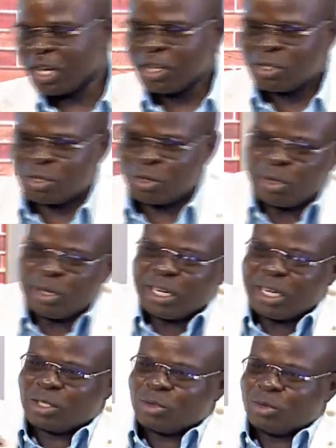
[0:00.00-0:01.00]
So
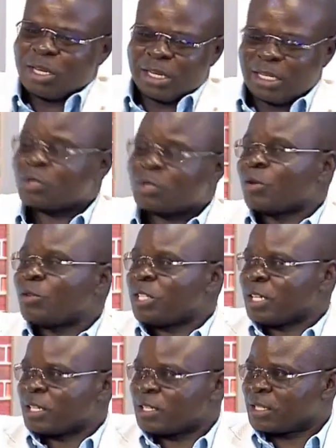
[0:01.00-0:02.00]
the student, this one
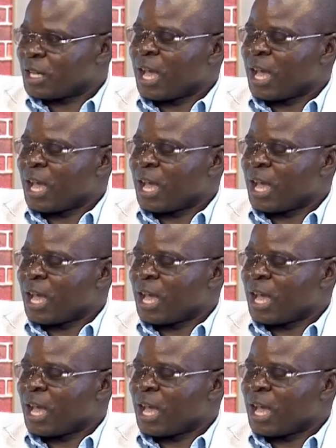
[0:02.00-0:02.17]
checks,